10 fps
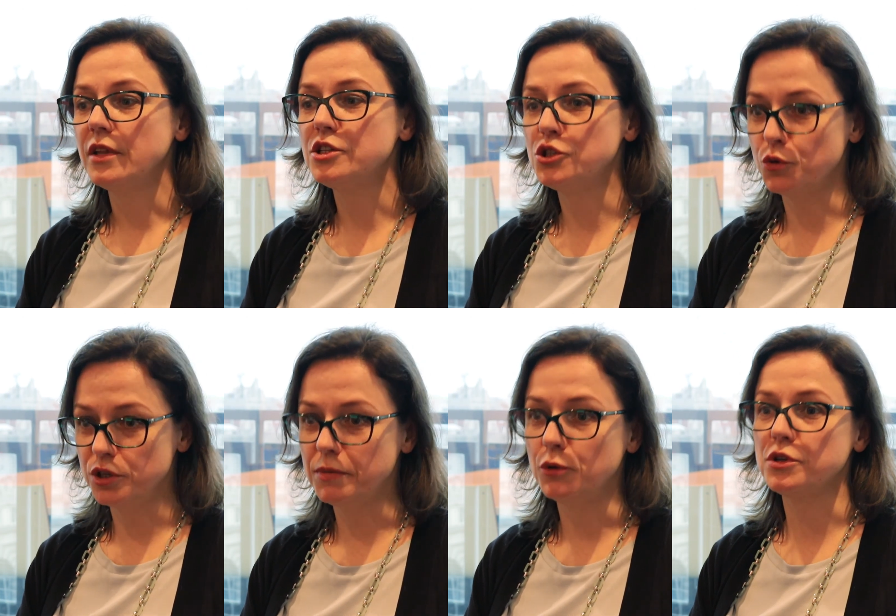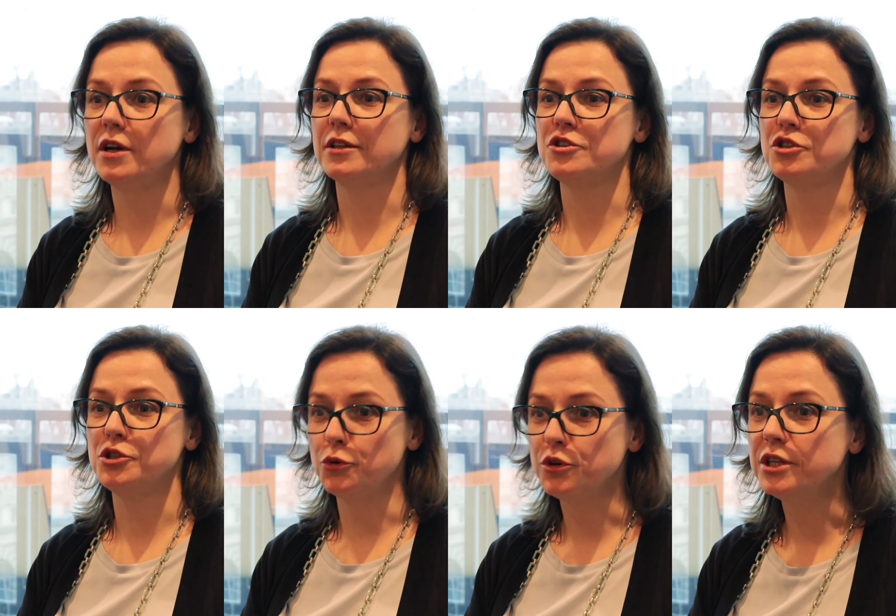talking about culture,
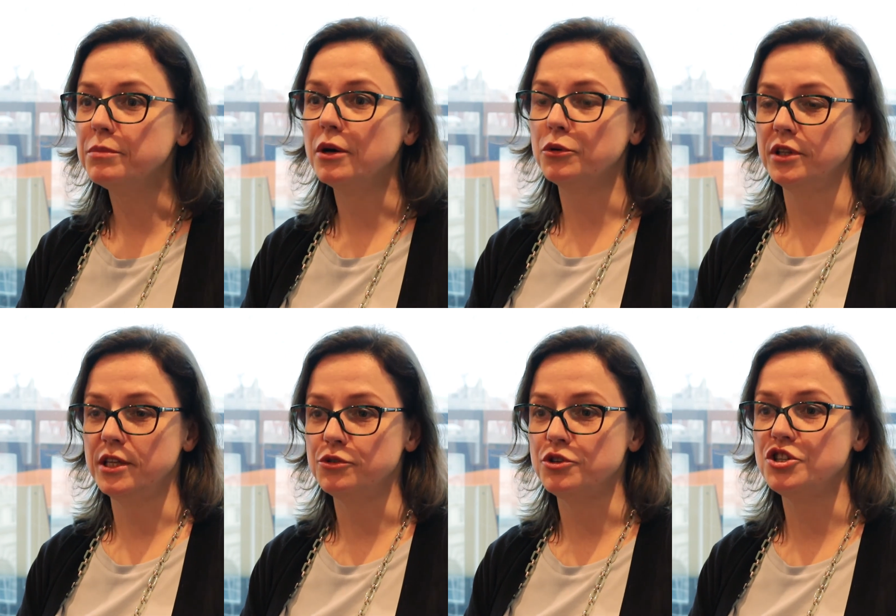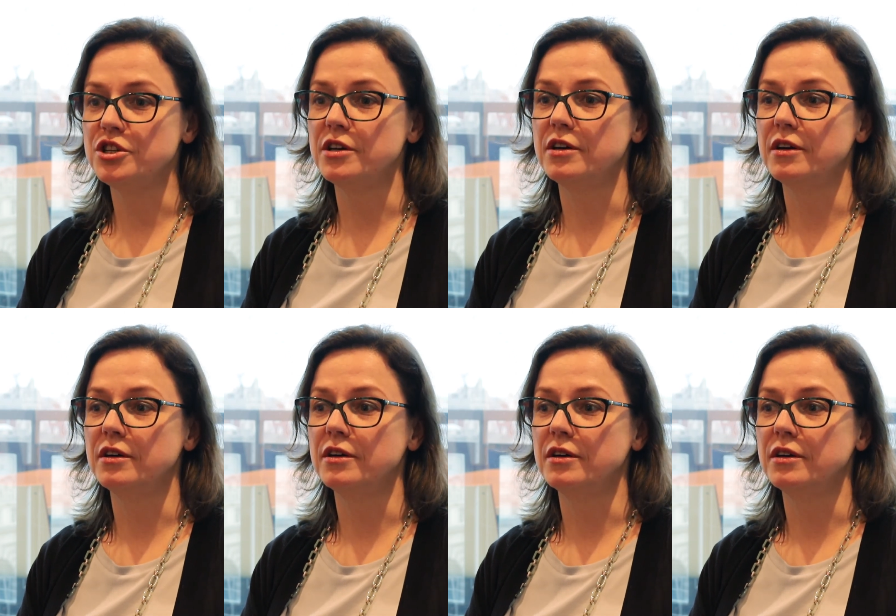talking about literature,
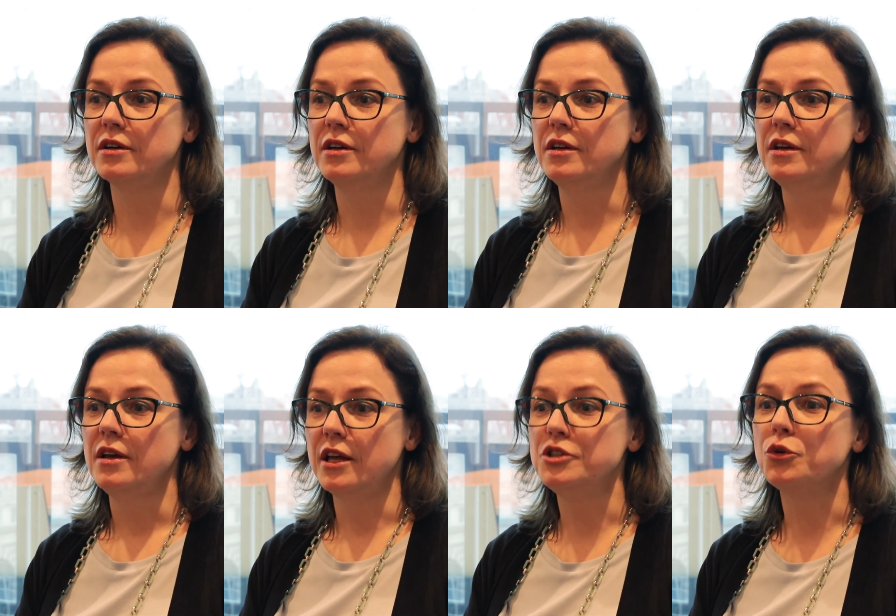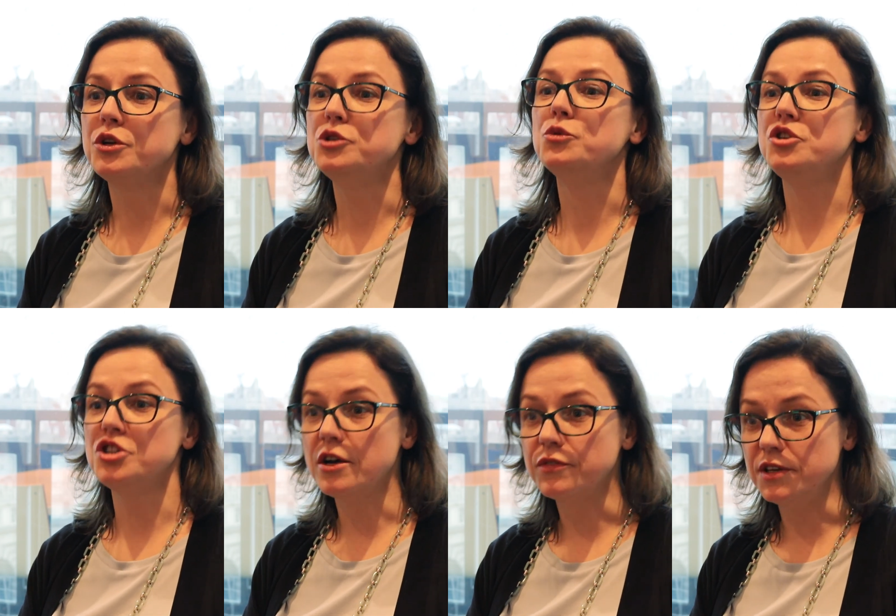and talking to each
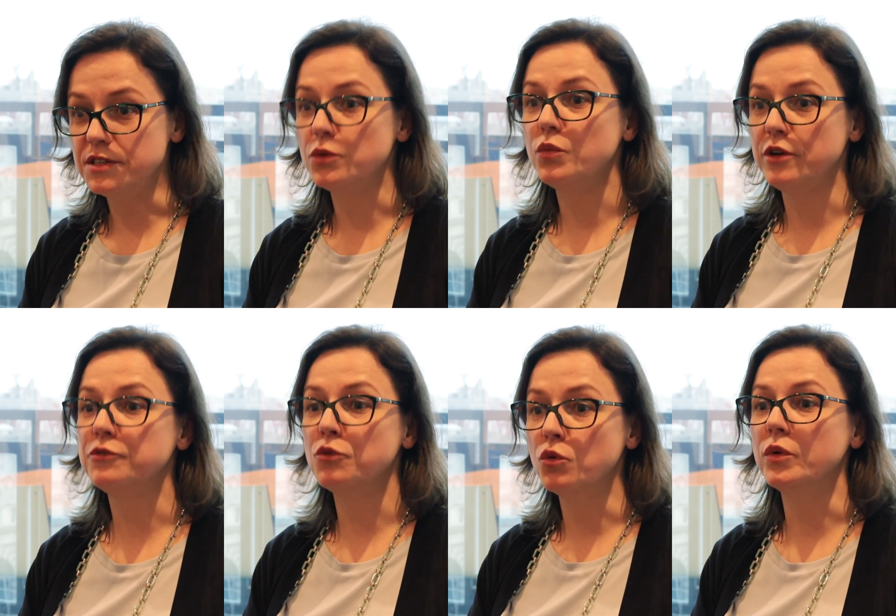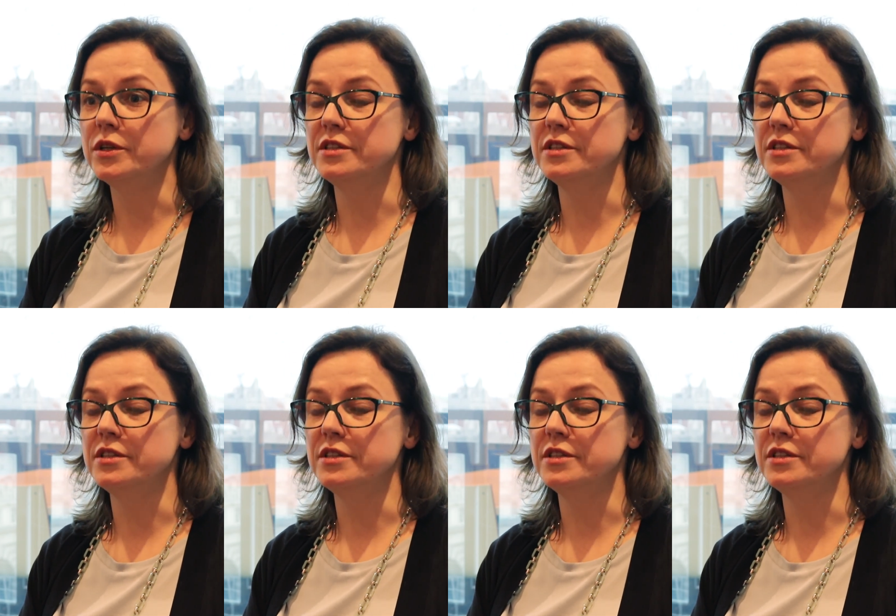other is a way forward,